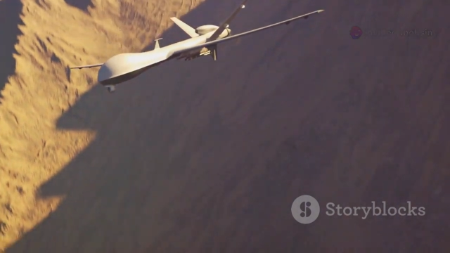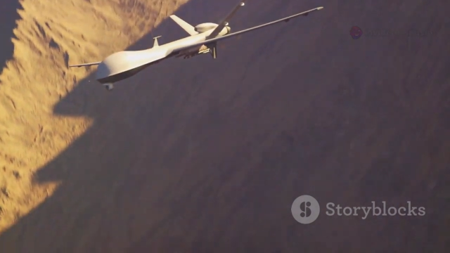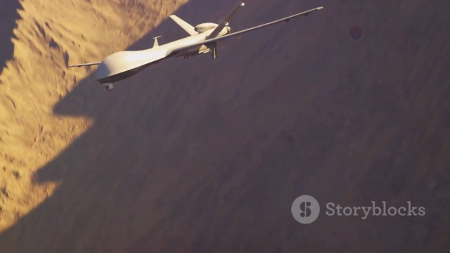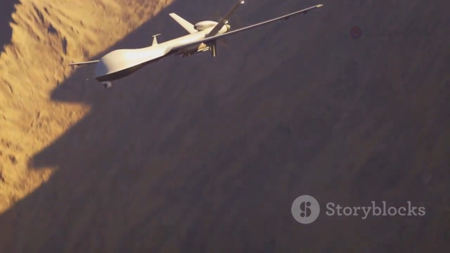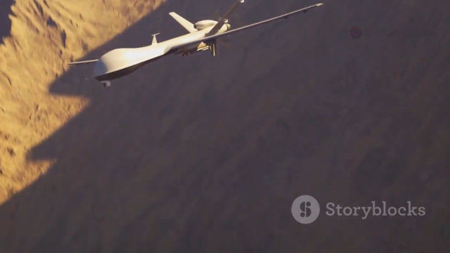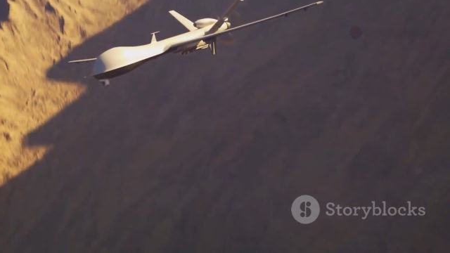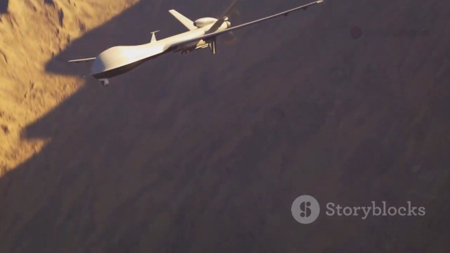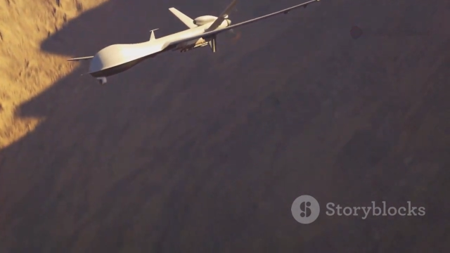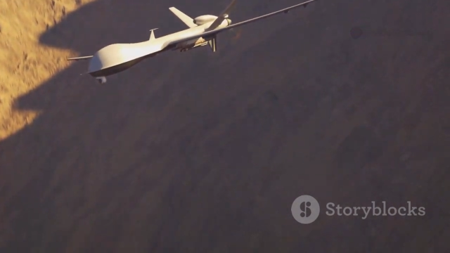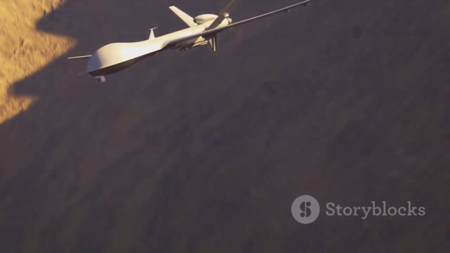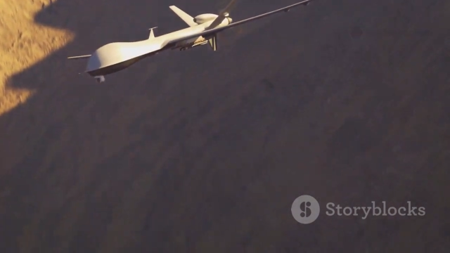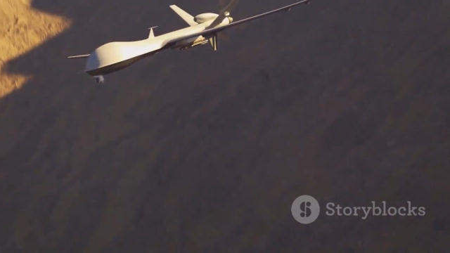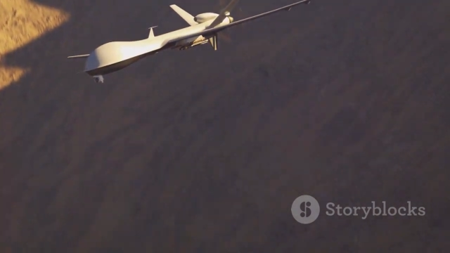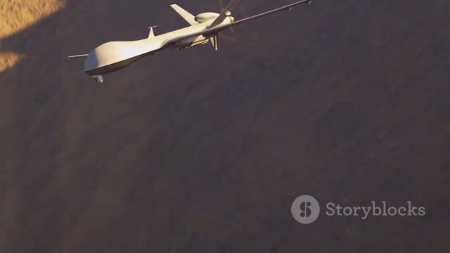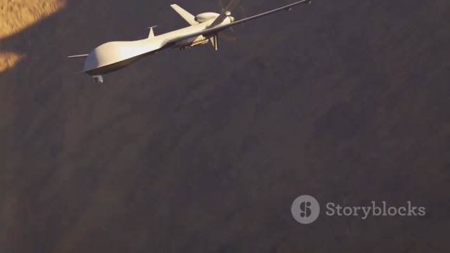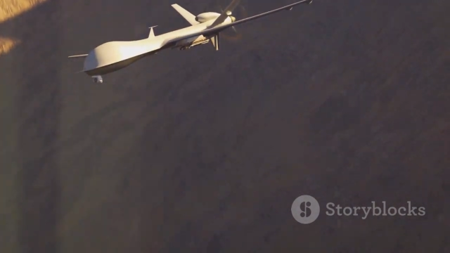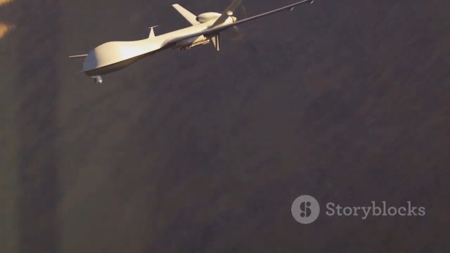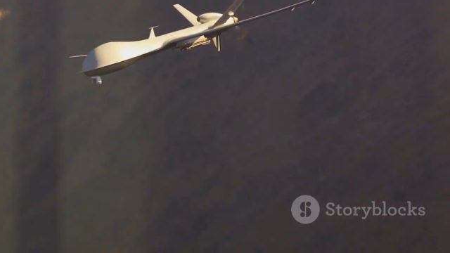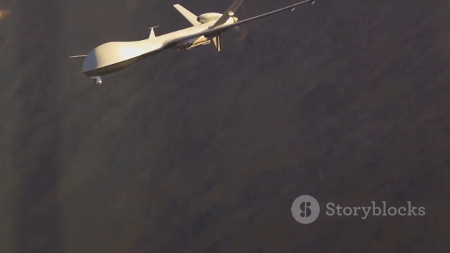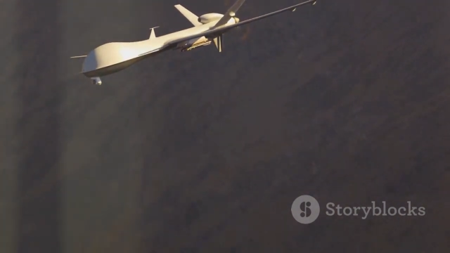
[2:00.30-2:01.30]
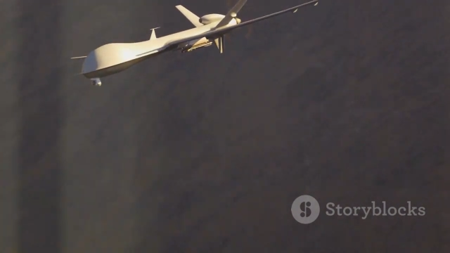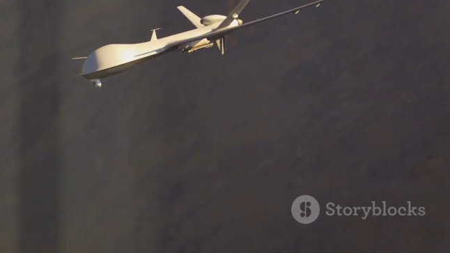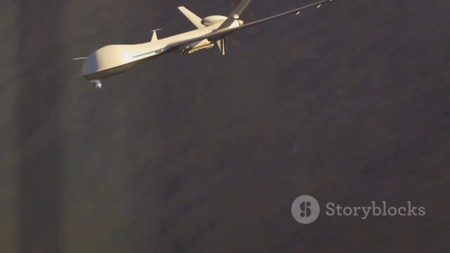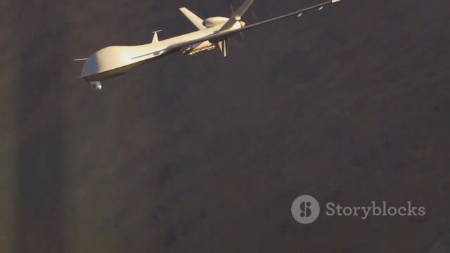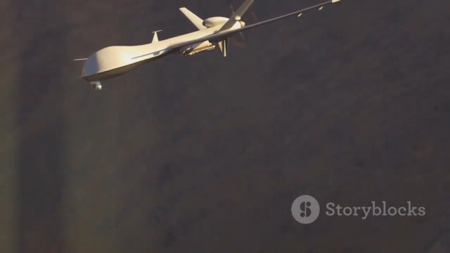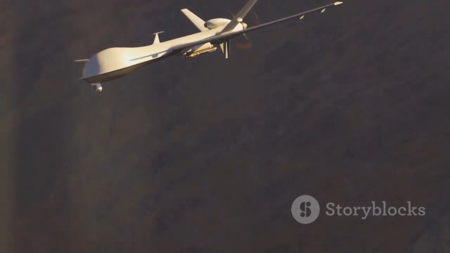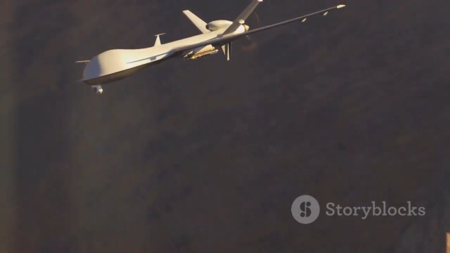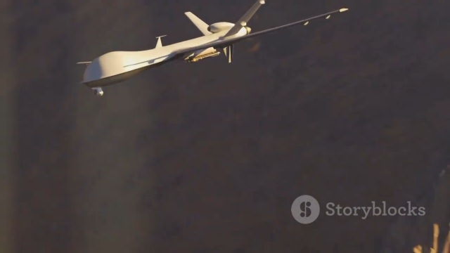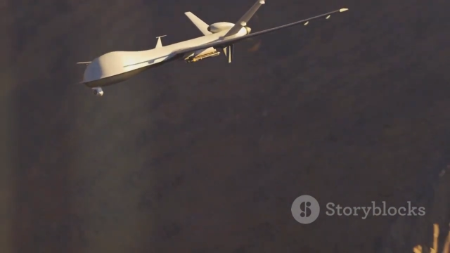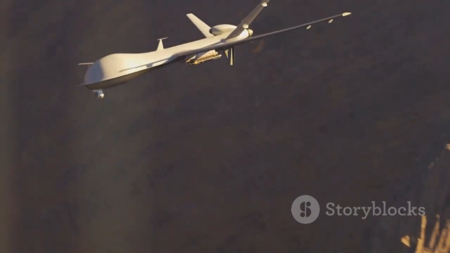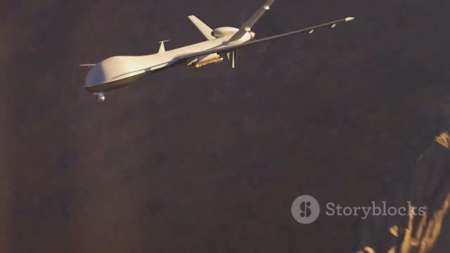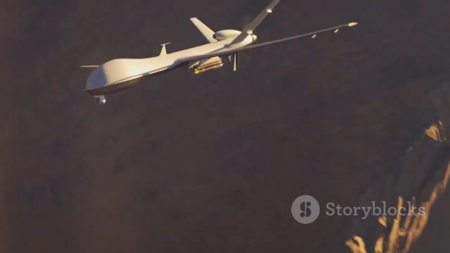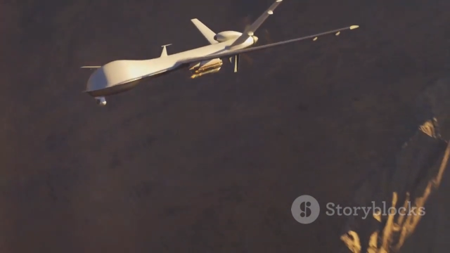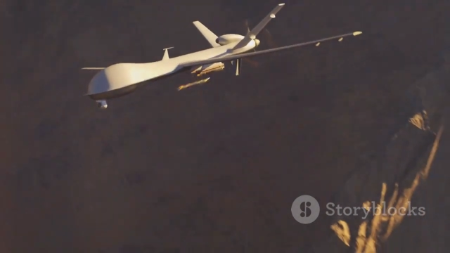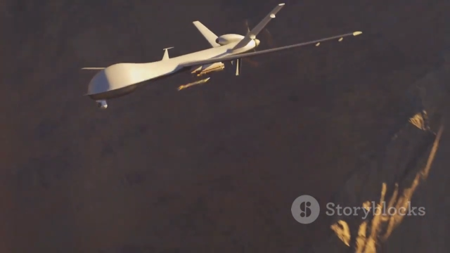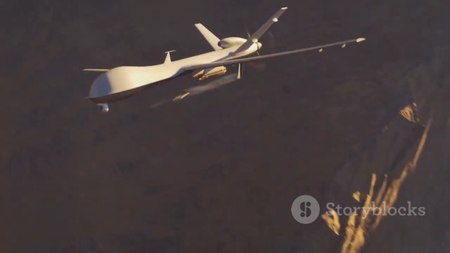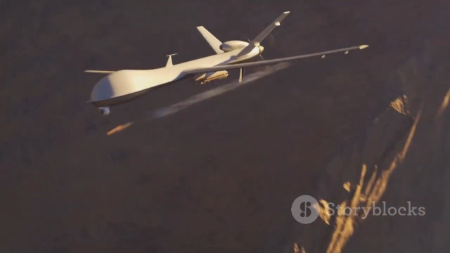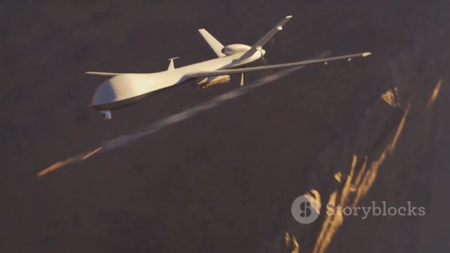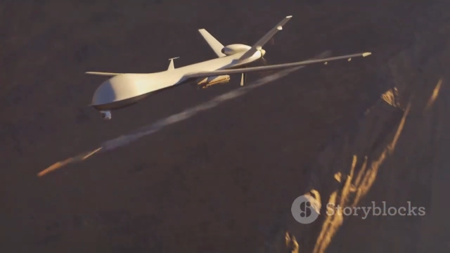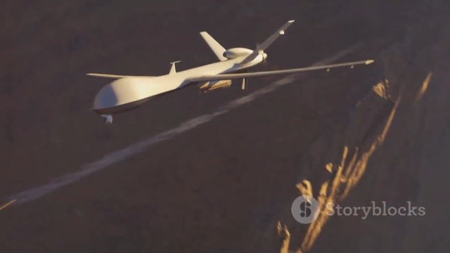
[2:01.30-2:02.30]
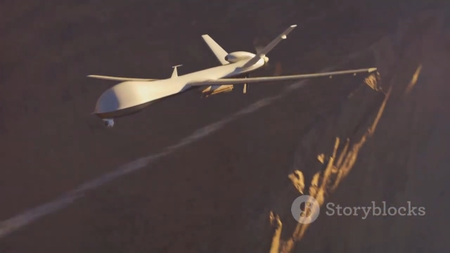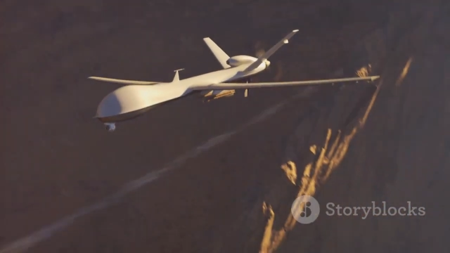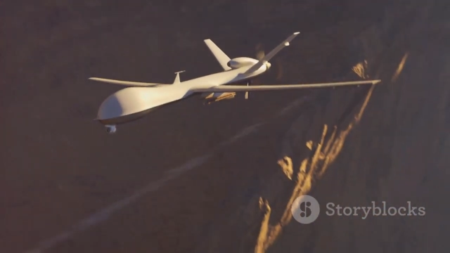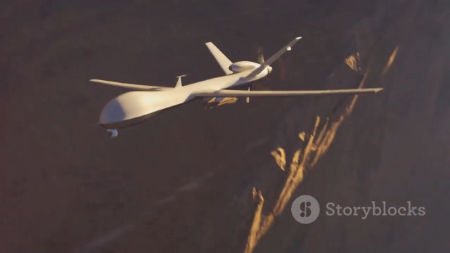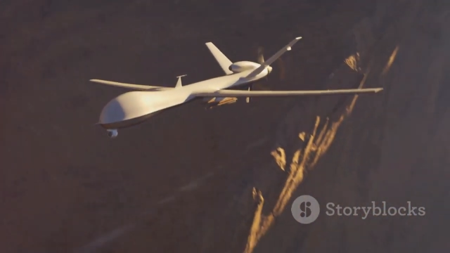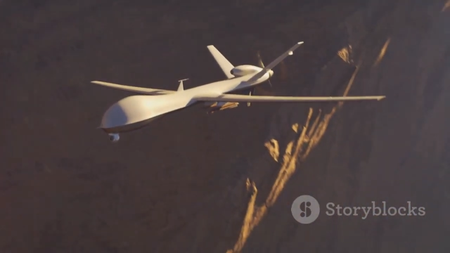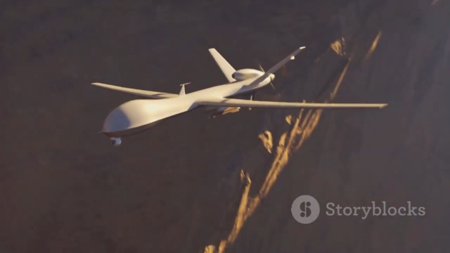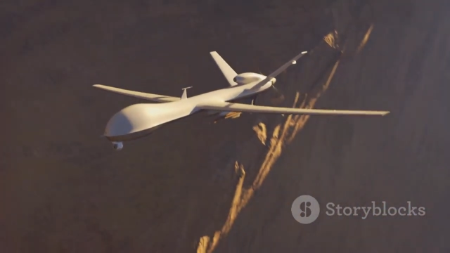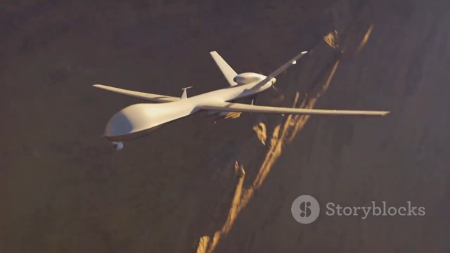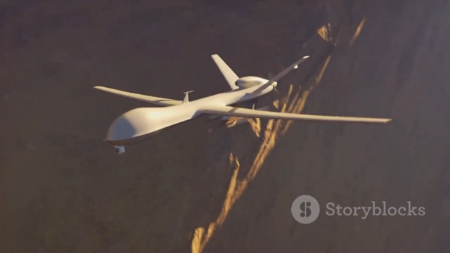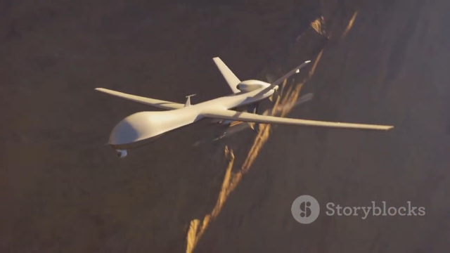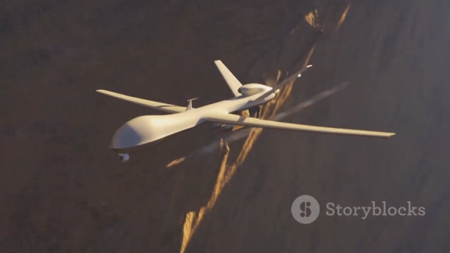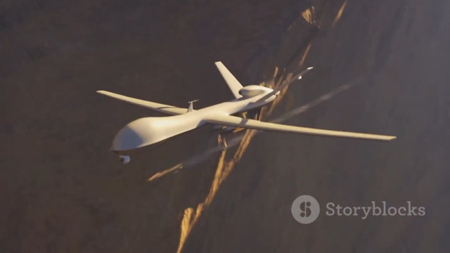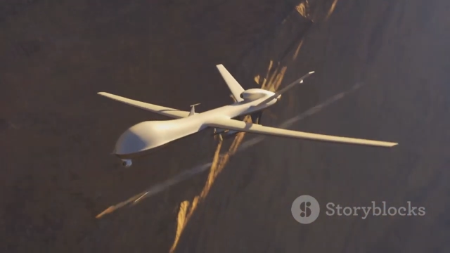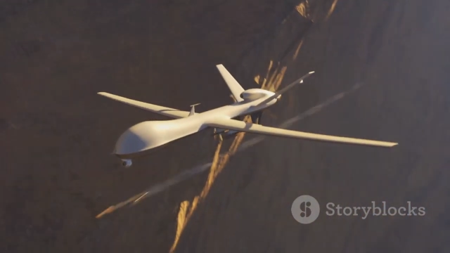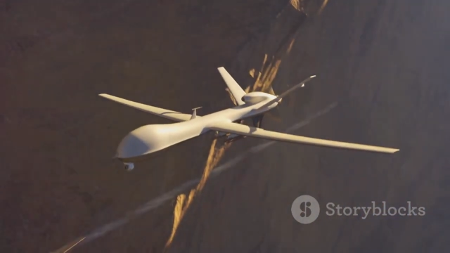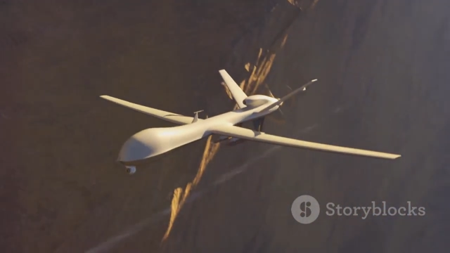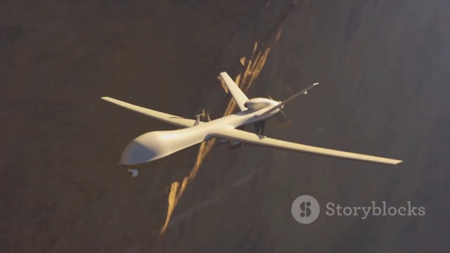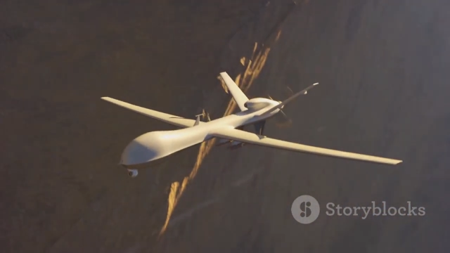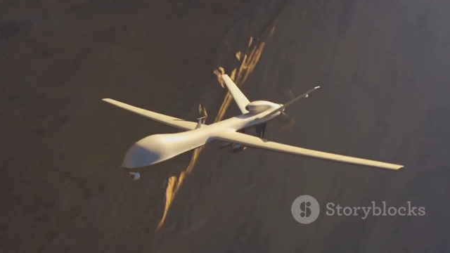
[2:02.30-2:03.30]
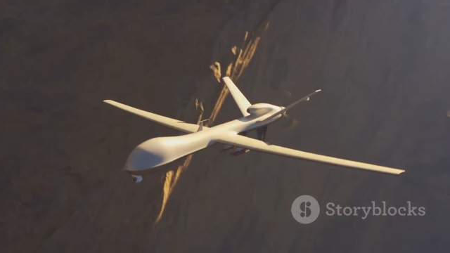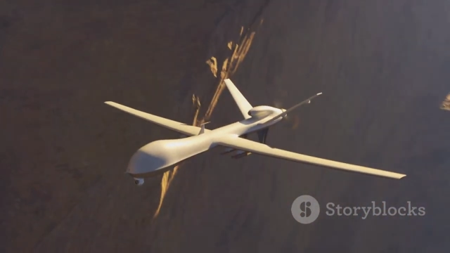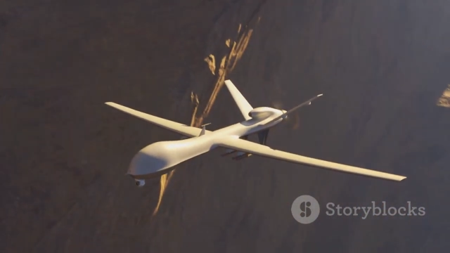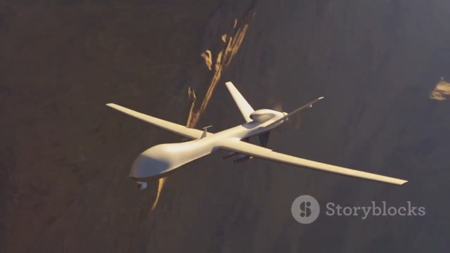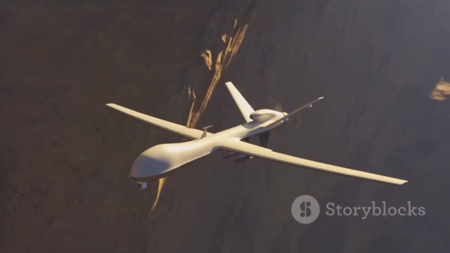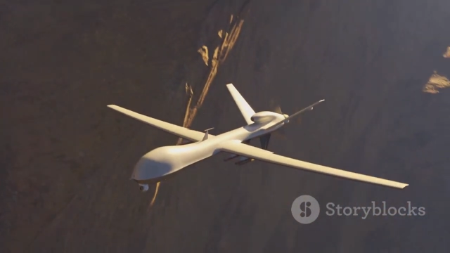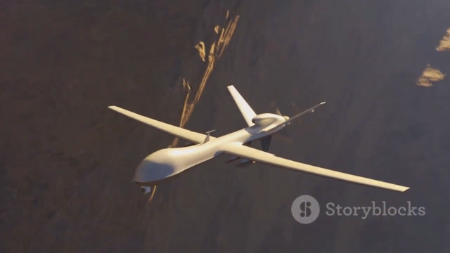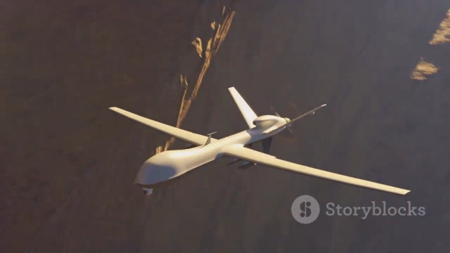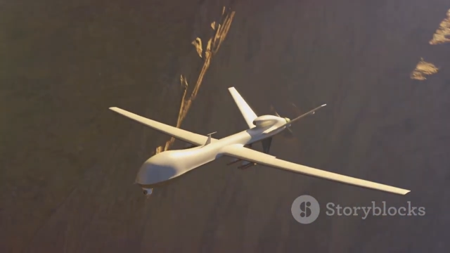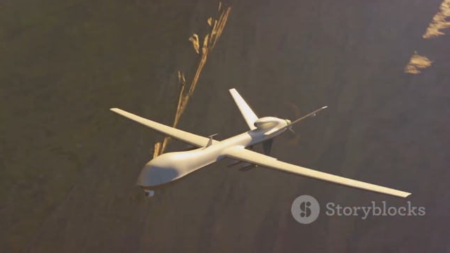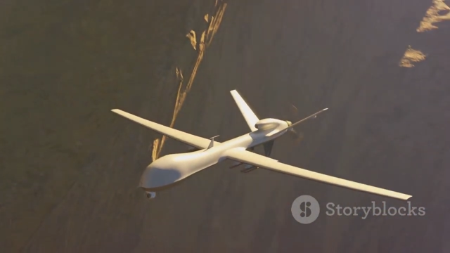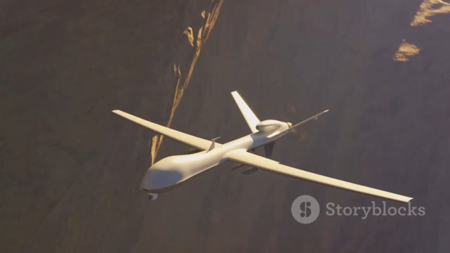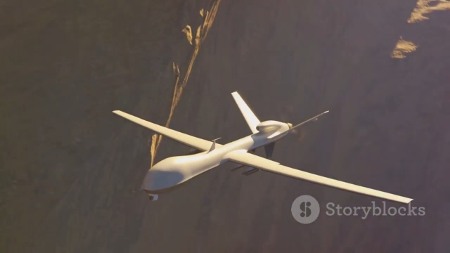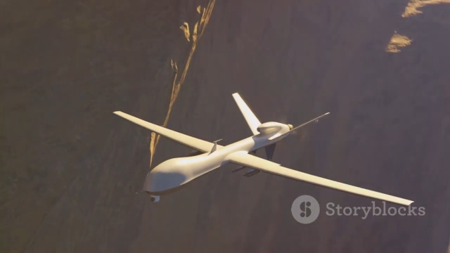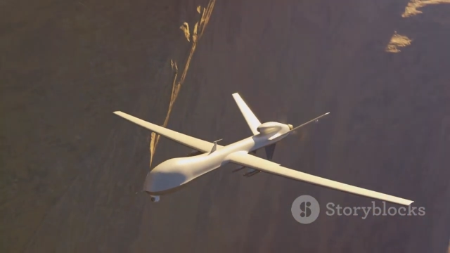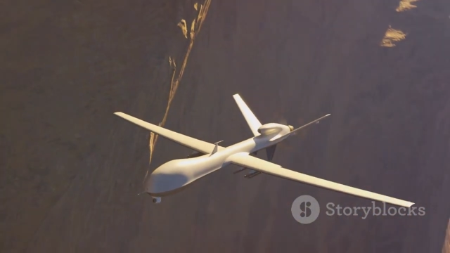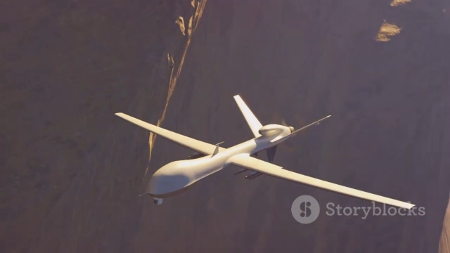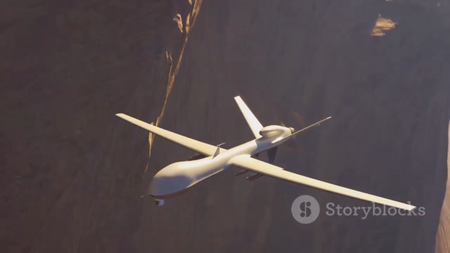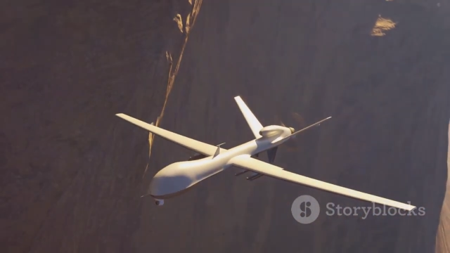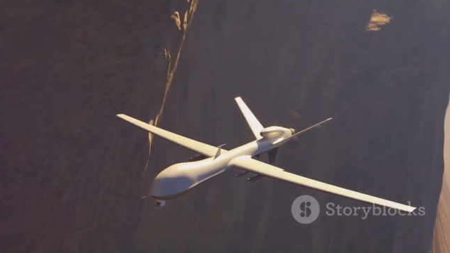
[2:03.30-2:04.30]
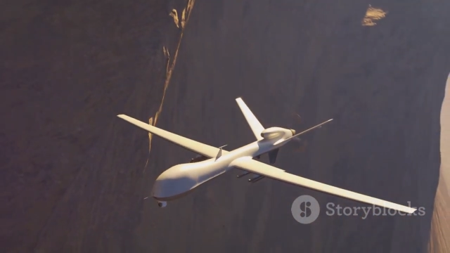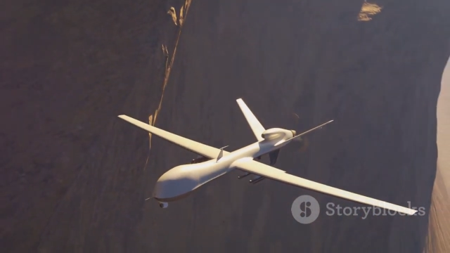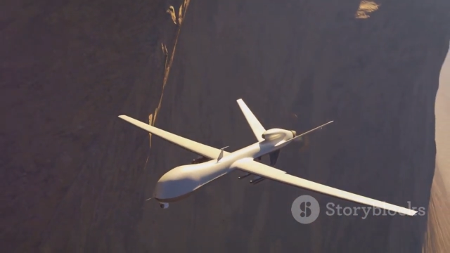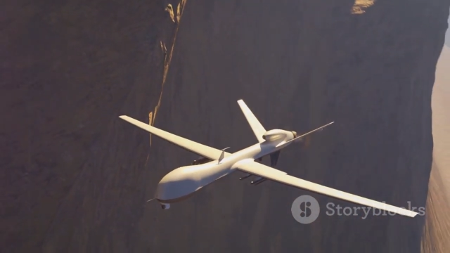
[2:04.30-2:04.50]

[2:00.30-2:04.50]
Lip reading: Nobody's mouth can be seen.